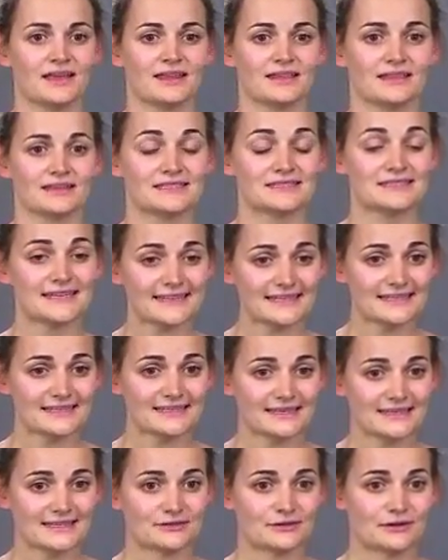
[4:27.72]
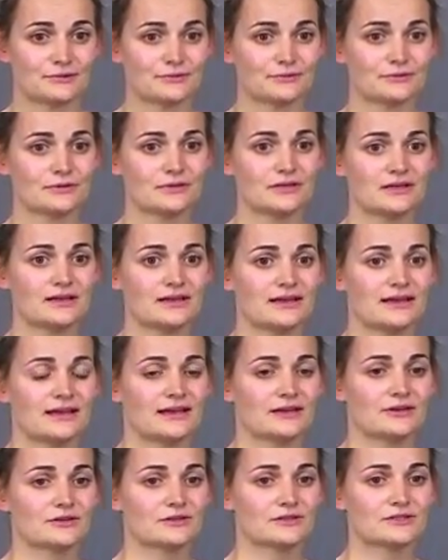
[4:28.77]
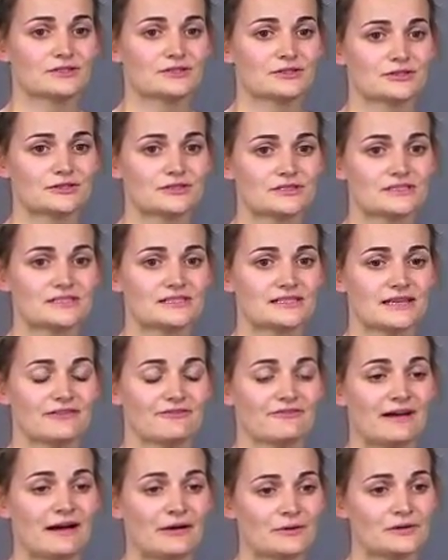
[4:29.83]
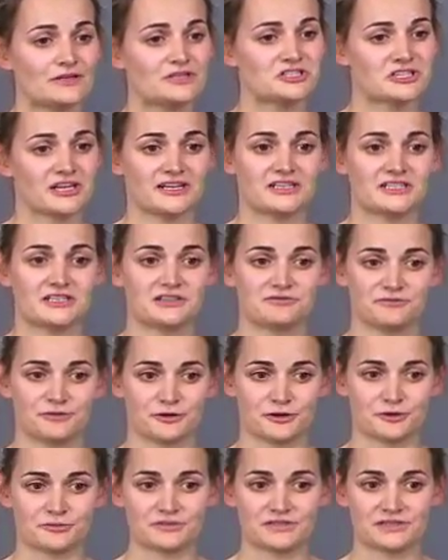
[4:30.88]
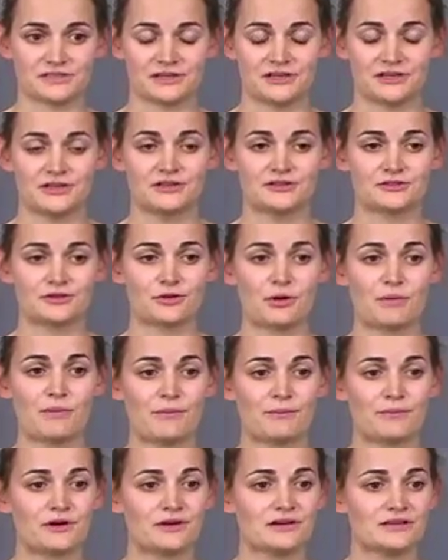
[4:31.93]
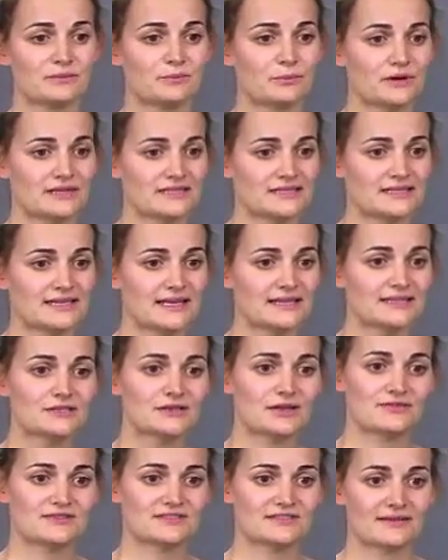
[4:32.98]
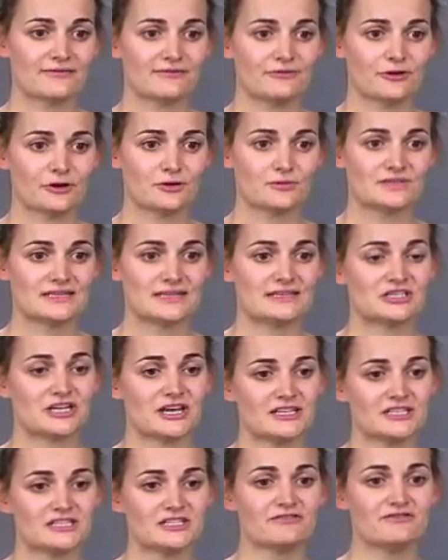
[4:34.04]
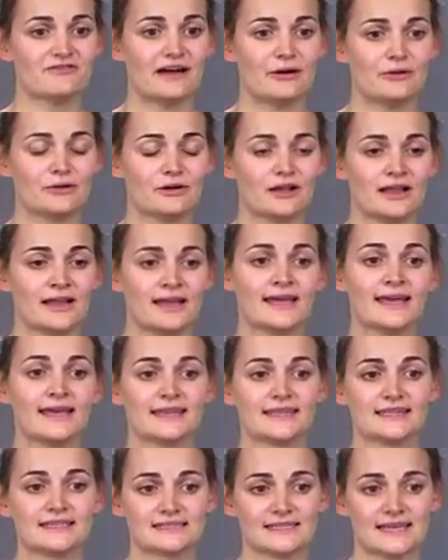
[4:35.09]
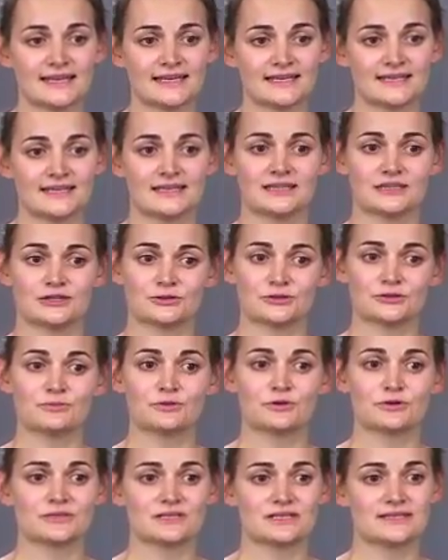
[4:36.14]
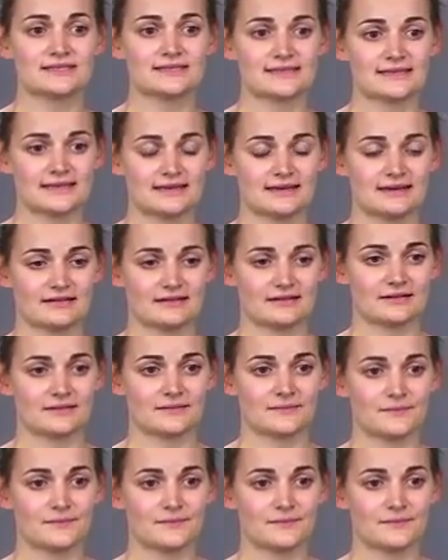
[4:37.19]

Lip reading: The second extra rule concerns vowel-changing verbs. So remember, in the present tense you have some verbs that change the vowel in the second and third person singular.